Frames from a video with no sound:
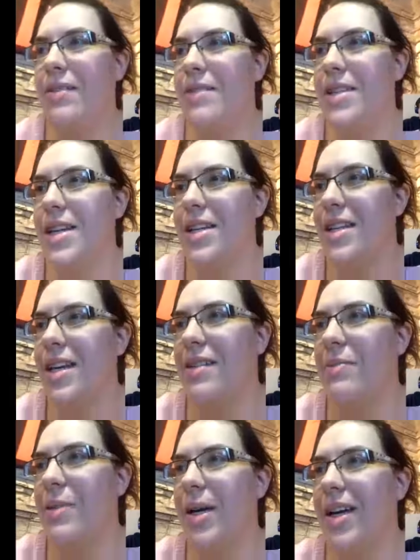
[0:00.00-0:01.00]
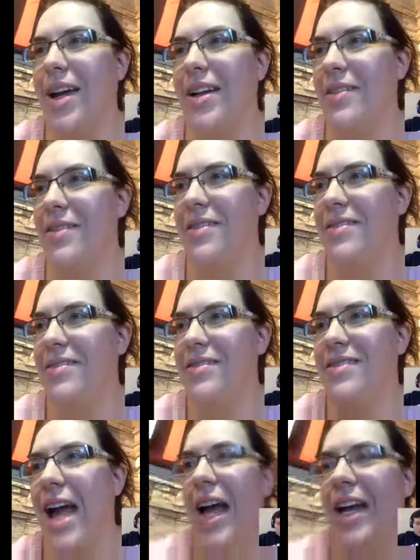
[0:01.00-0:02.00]
was easy, but I
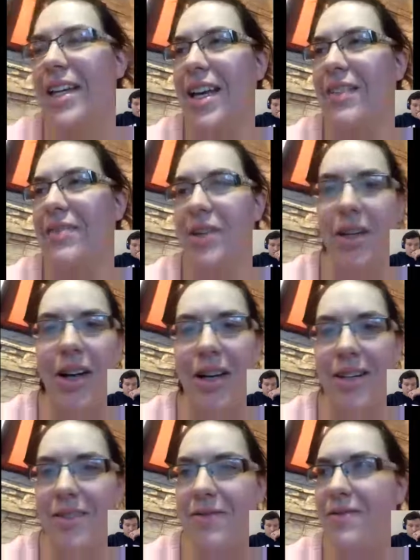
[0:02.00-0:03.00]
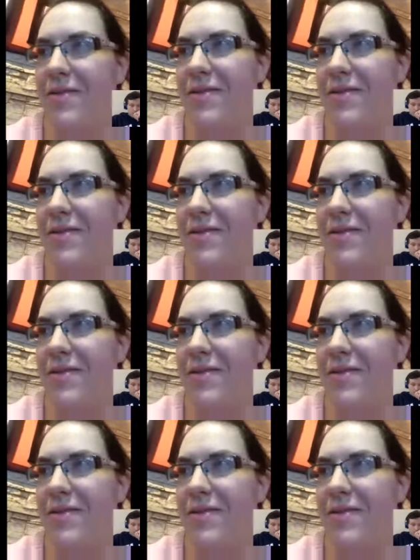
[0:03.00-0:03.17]
can't figure out how to